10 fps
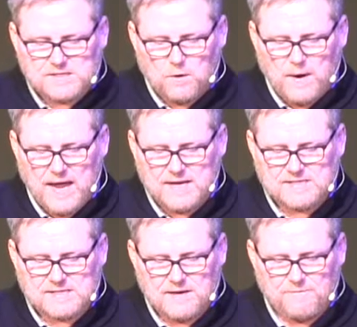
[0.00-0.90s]
so
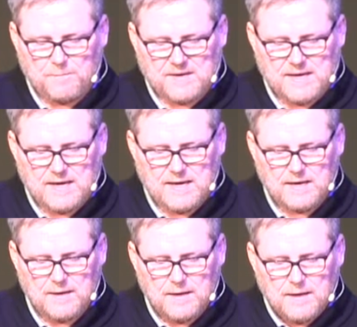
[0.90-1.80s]
hasty from the
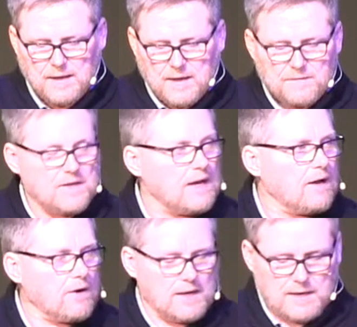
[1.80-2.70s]
king? Then
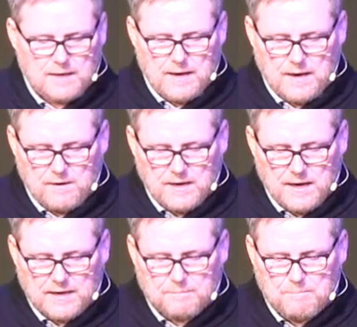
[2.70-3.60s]
Eric,
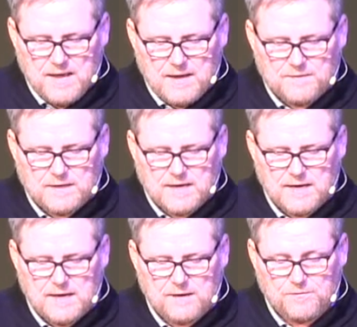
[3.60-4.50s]
Arioch made the,
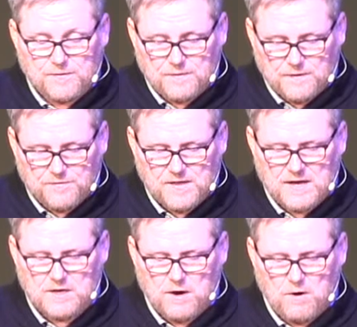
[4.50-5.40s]
king, the
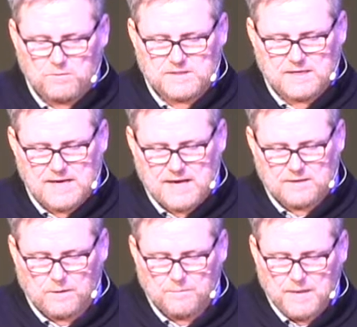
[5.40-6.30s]
thing known to
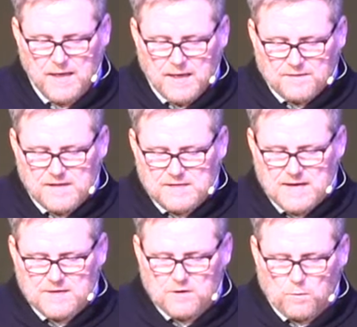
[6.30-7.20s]
Daniel. Then
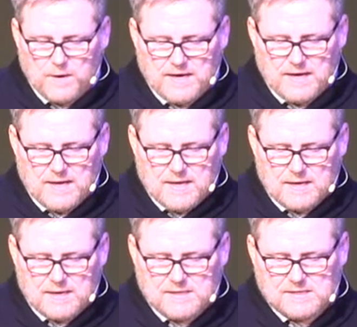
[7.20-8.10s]
Daniel went
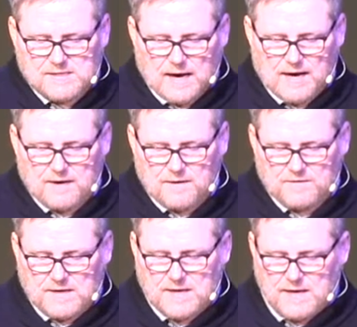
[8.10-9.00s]
in and desired of
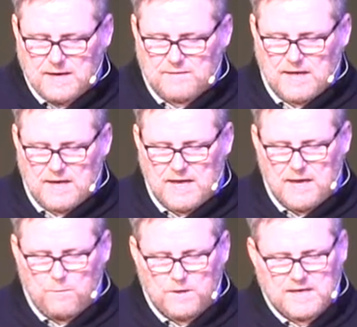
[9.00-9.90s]
the king that
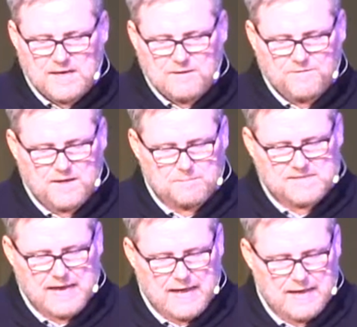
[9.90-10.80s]
he would give him
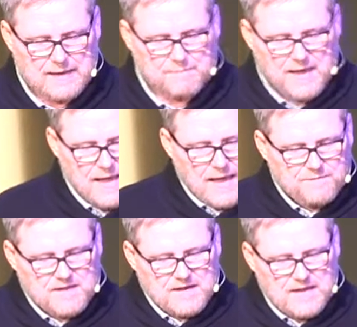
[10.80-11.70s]
time
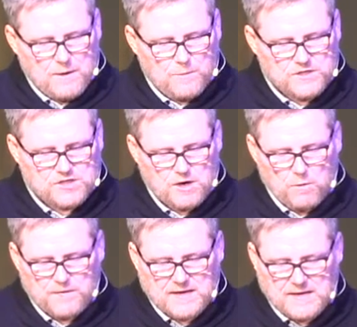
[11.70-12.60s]
and that he would
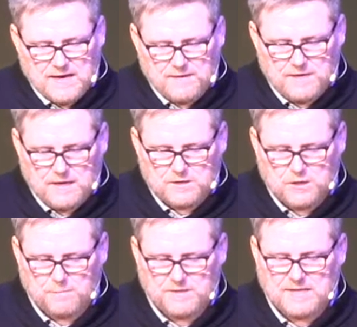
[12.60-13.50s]
show the king the
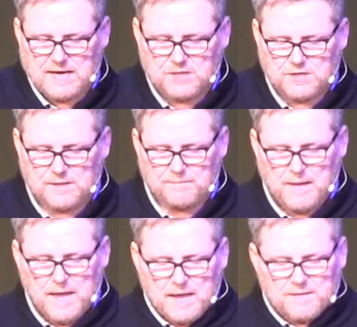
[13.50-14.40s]
interpretation.
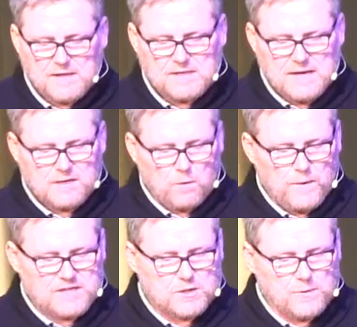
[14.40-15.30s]
Then Daniel
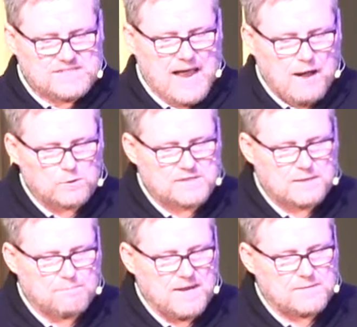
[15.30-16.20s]
went to his house
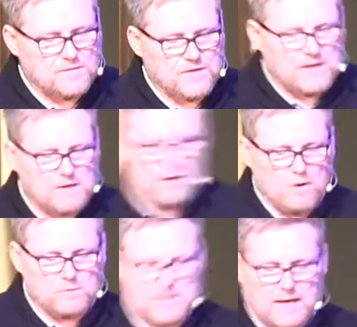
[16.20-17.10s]
and made the thing
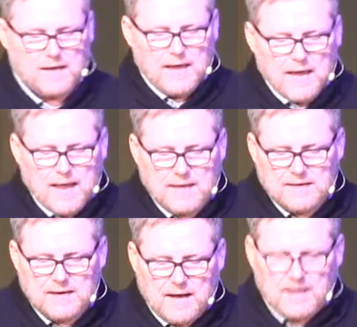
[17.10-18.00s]
known to
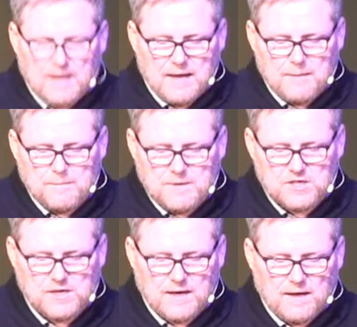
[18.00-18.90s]
Hananiah,
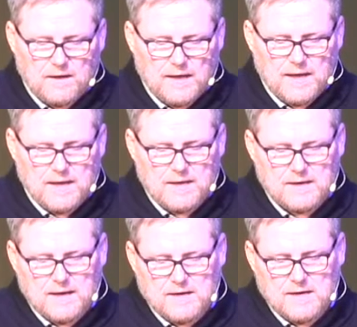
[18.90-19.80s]
Mishael,
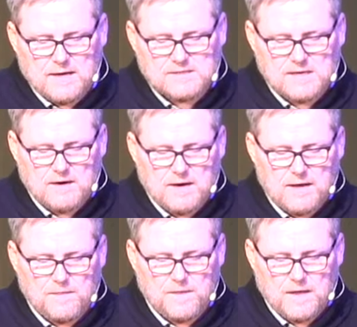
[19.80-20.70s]
and
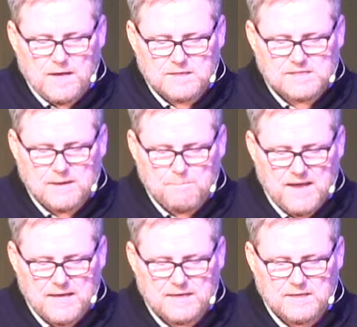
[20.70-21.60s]
Azariah, his
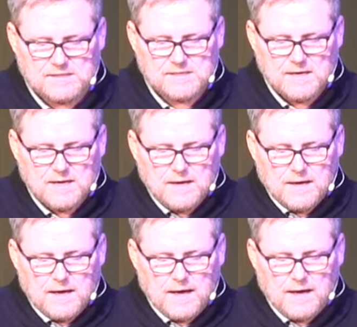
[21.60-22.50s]
companions
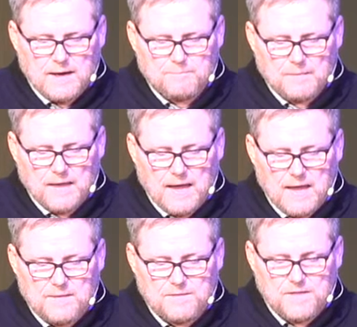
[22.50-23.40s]
um,
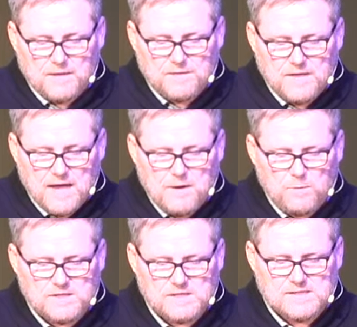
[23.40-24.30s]
it, that they
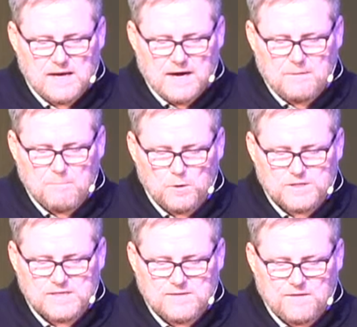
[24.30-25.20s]
would desire
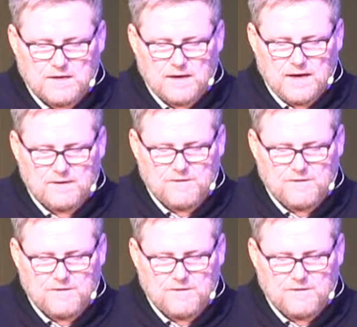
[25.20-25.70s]
mercies of the God